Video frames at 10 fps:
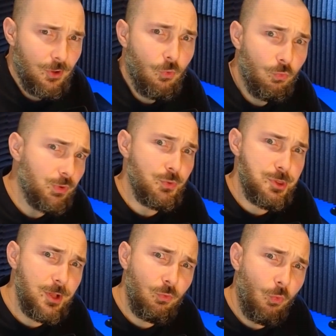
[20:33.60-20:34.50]
Would you
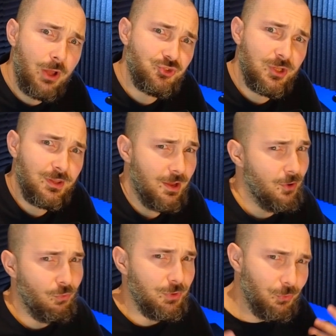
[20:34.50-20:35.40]
still watch it?
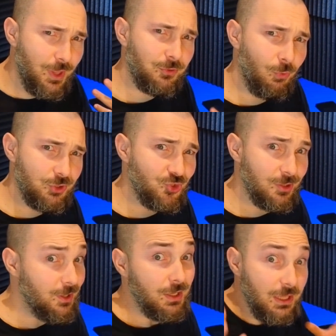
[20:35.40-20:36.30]
Would you not watch it?
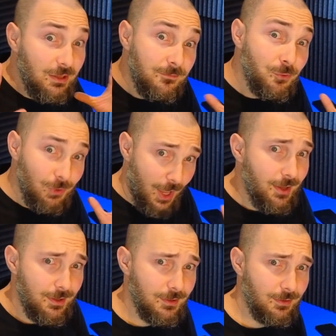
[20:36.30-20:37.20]
If you
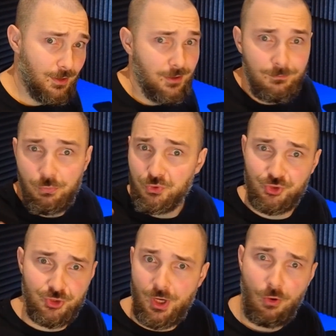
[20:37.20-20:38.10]
like it, I can
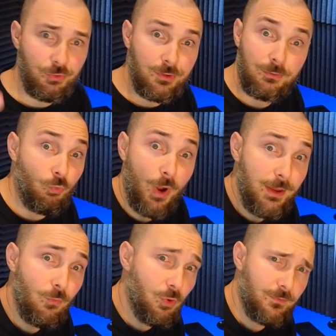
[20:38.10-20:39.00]
push out way
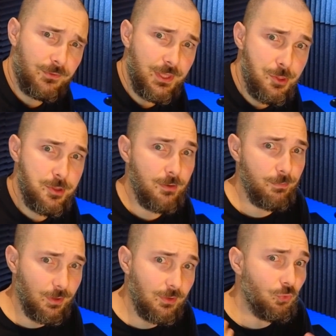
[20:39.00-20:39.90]
more of these
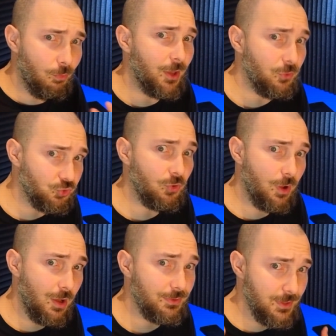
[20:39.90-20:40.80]
compared to my usual
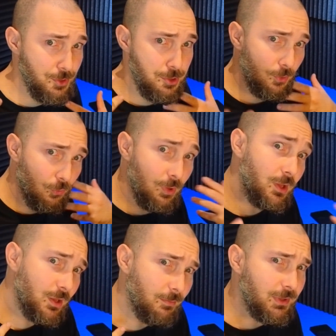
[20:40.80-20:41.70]
content. So
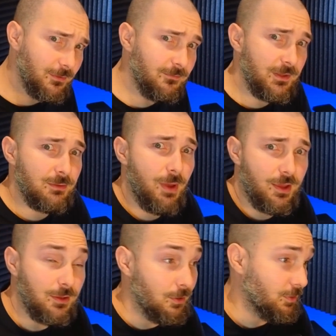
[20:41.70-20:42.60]
a bit of feedback
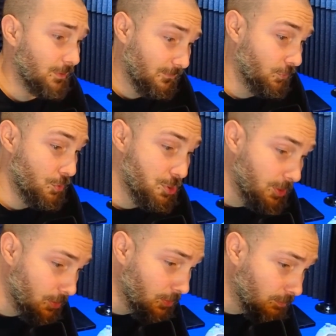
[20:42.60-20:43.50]
here if you're
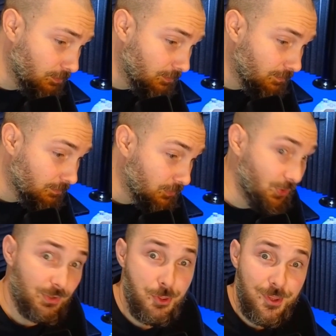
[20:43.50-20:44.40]
still
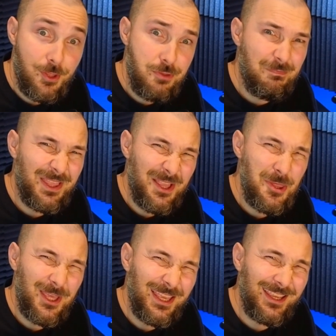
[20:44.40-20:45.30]
36 minutes
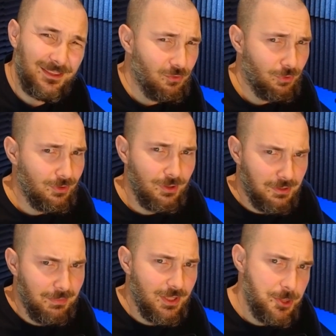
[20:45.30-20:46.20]
in or 30
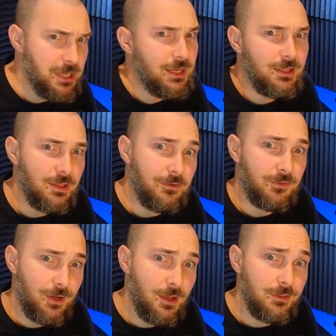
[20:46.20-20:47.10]
minutes in after
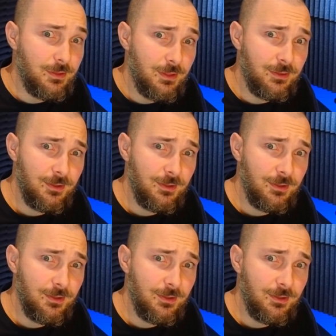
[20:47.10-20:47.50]
I edit it,